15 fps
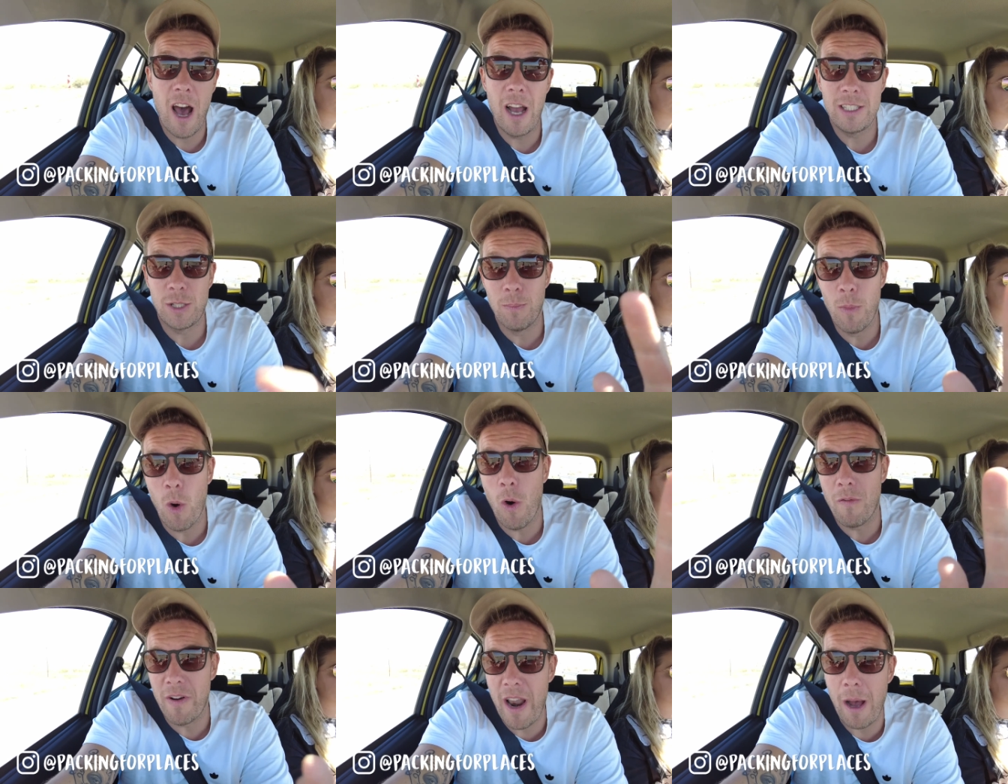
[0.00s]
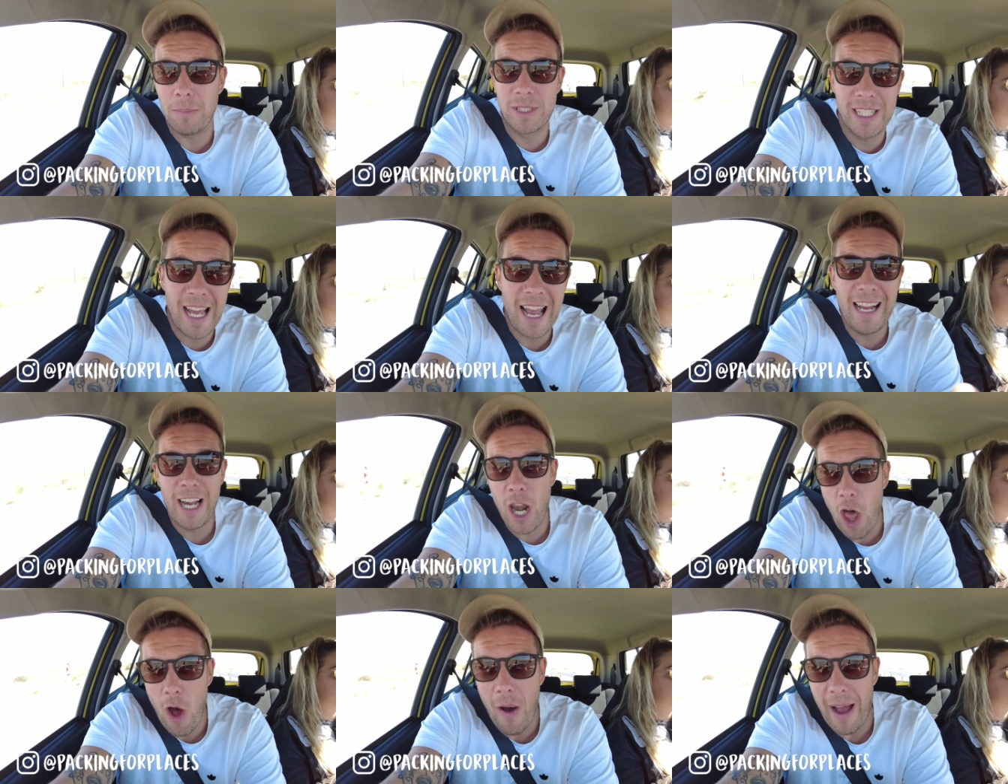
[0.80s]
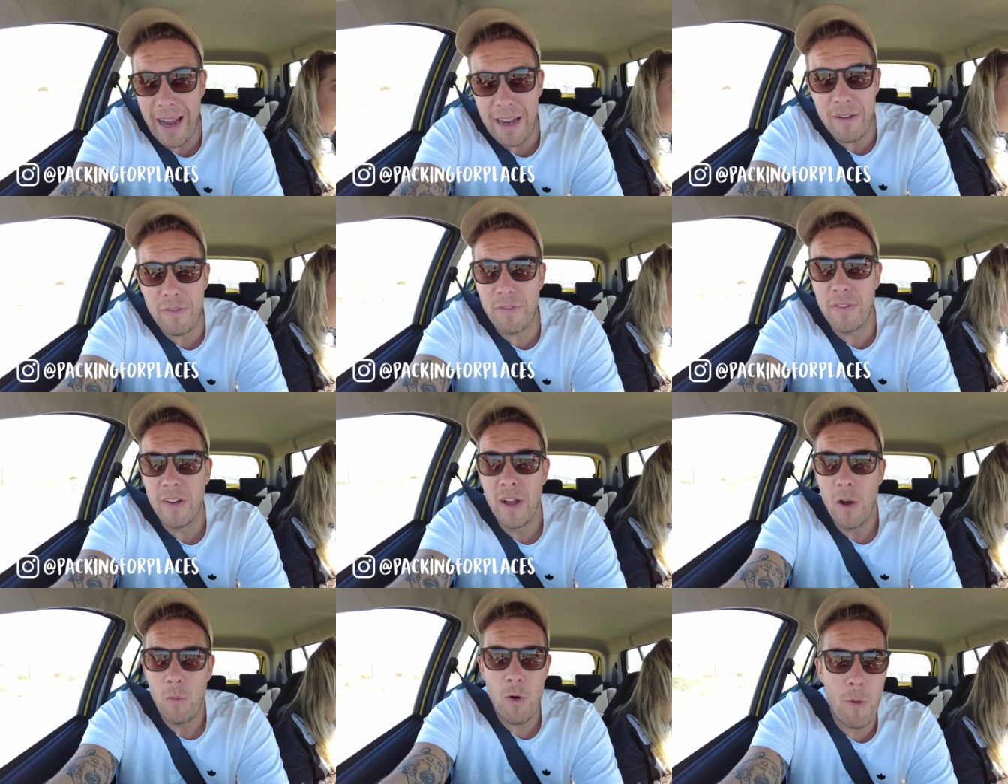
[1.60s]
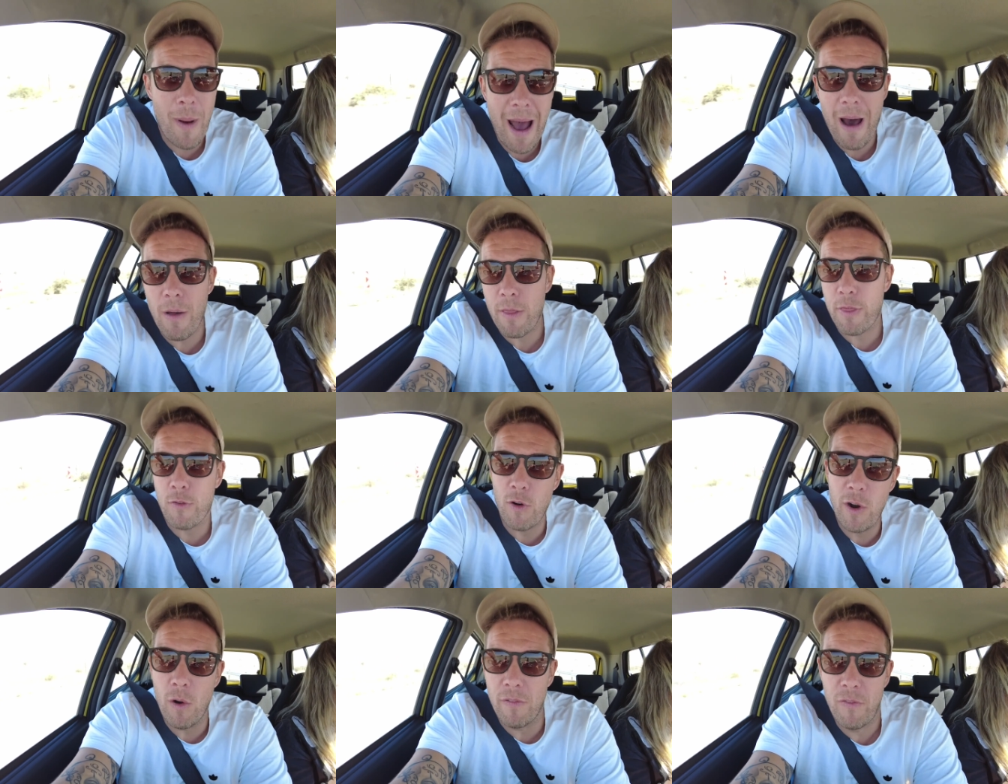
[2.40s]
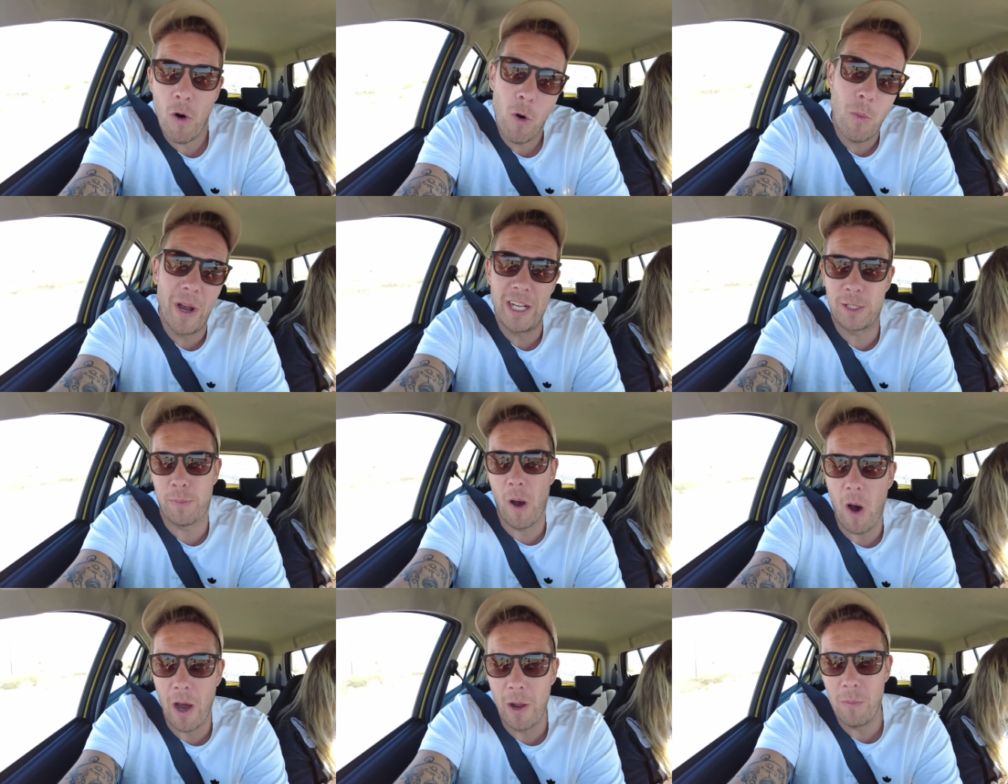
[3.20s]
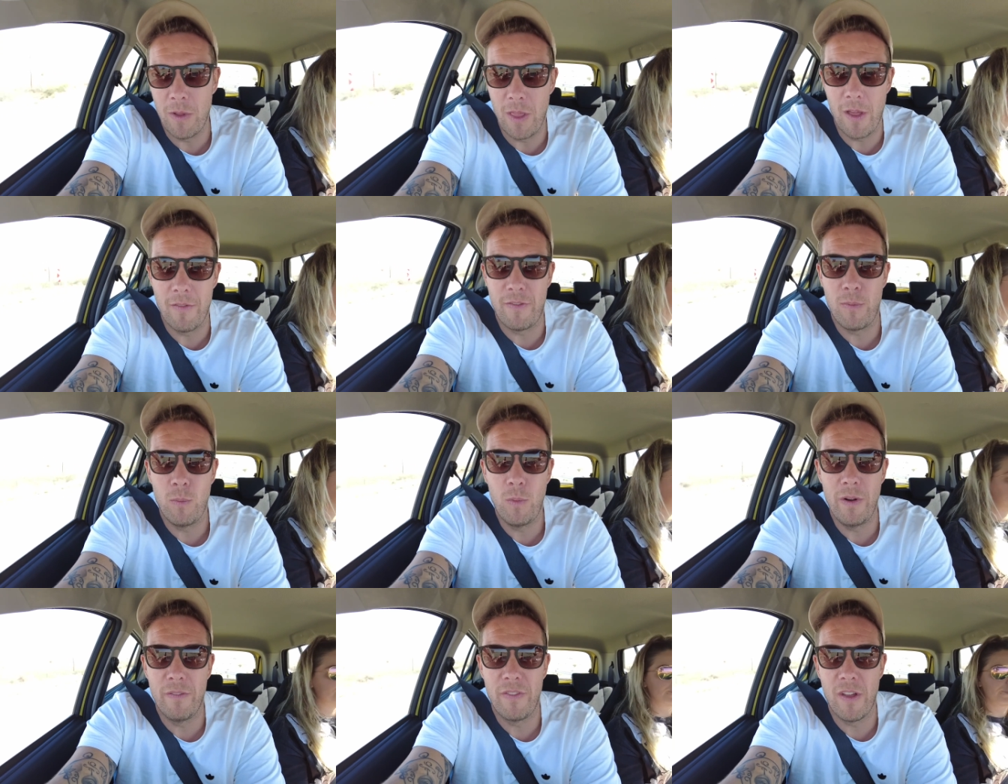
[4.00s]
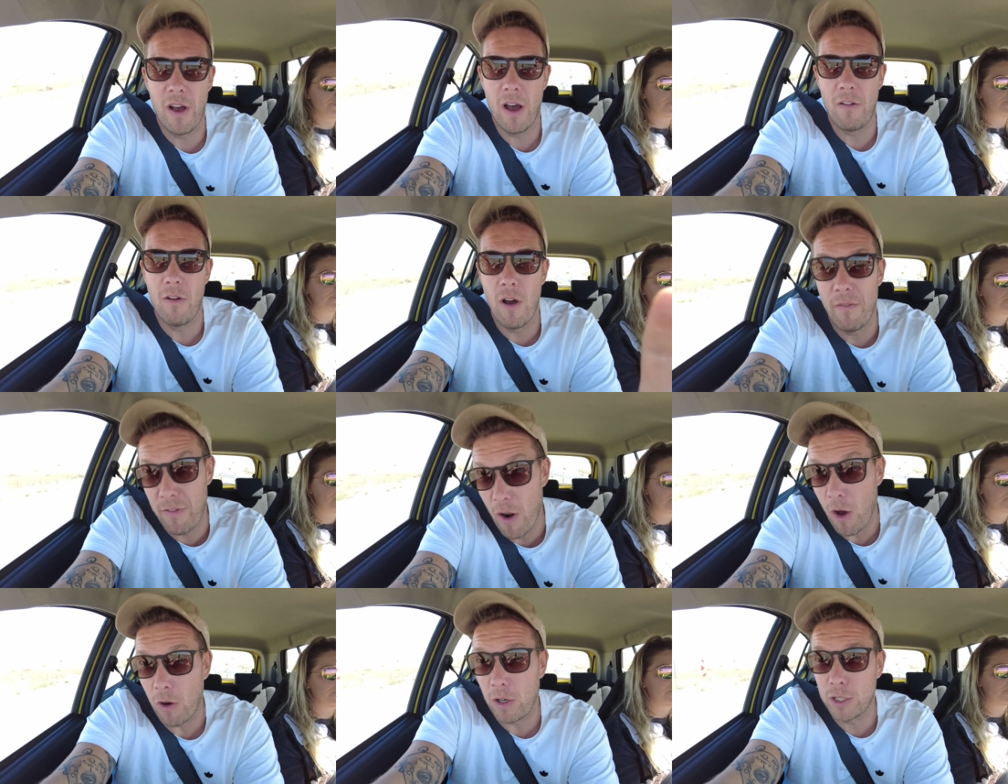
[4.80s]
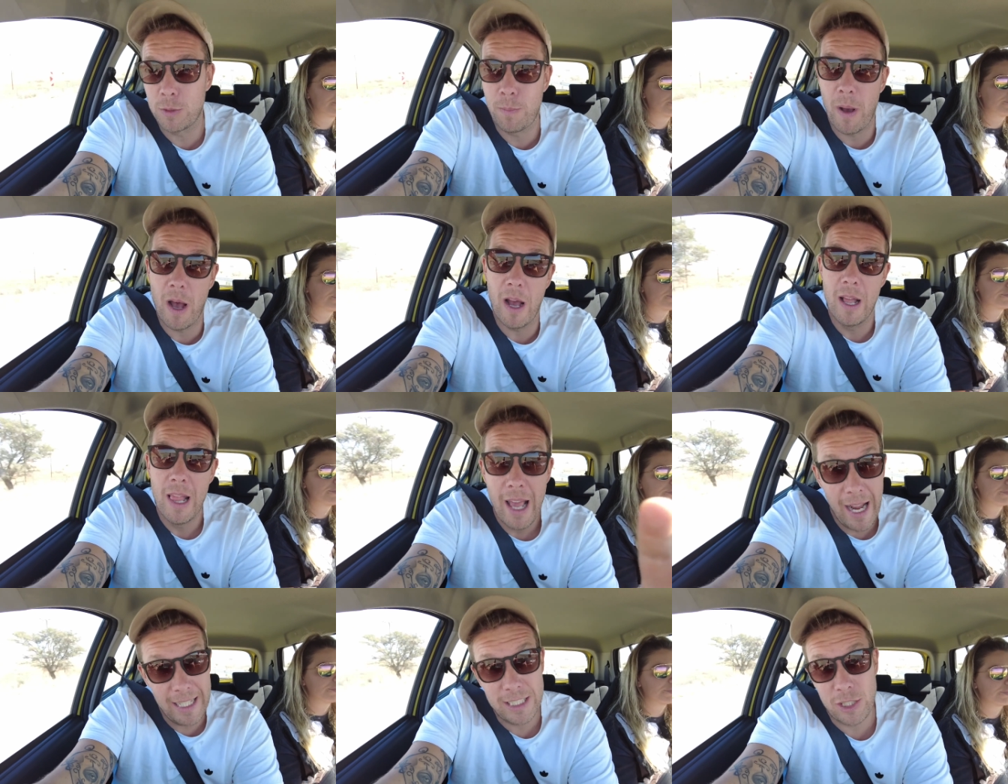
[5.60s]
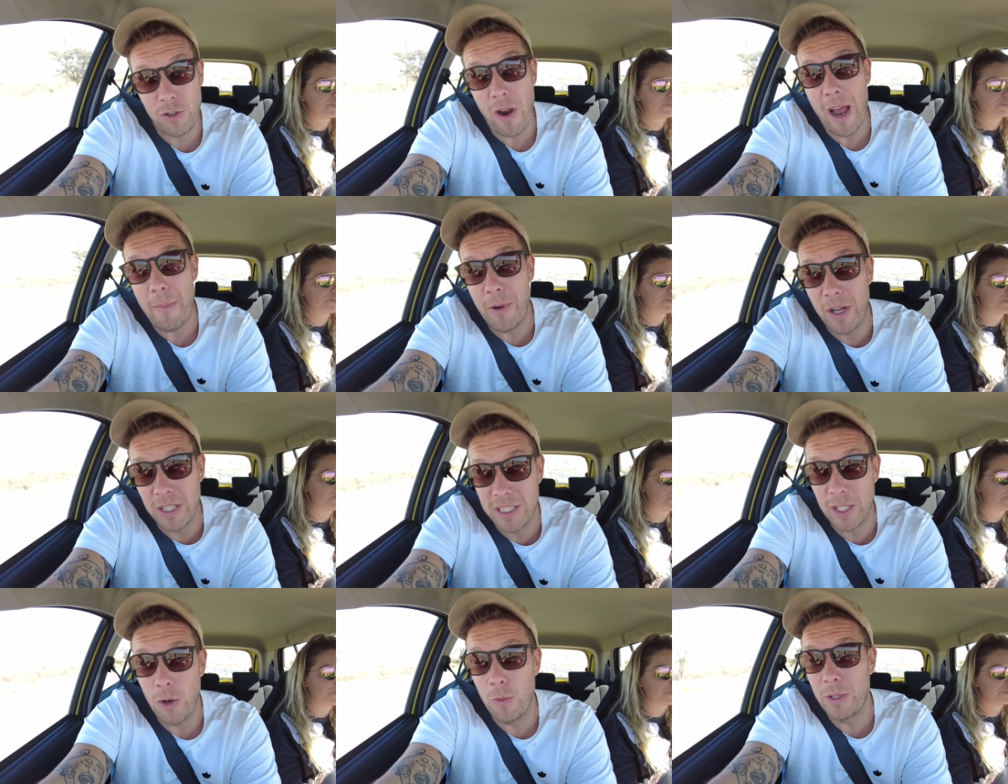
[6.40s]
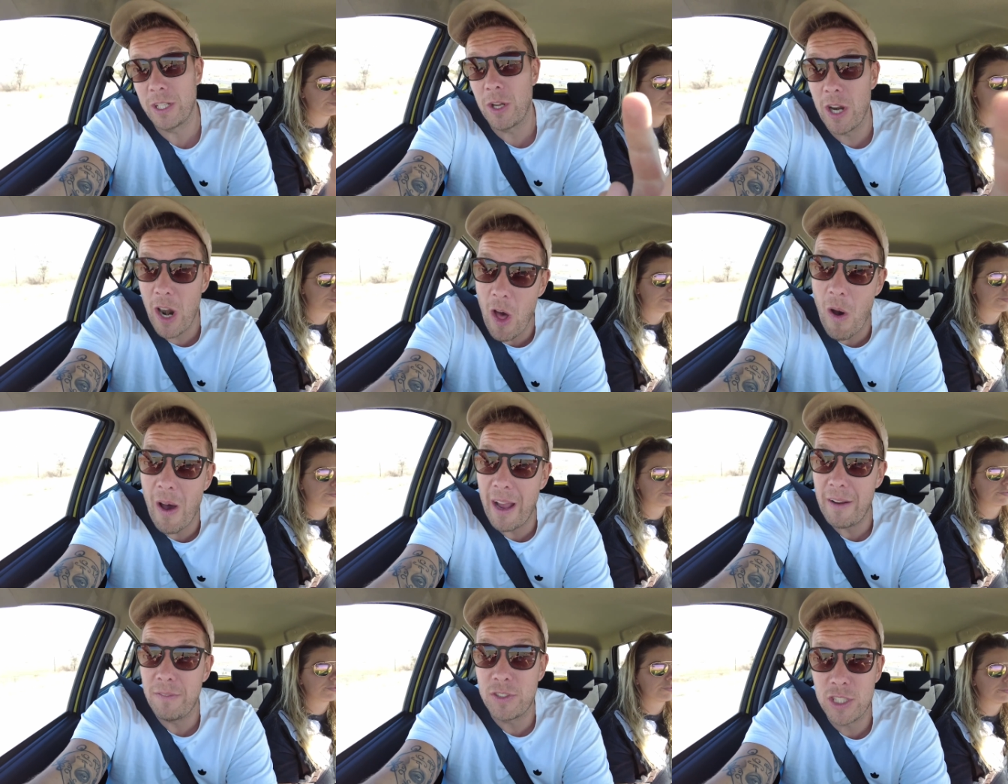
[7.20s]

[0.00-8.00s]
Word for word: It's a more of an up-to-date live. We're about 3 or 4 weeks behind with the vlogs, but Instagram you can see what we're doing live.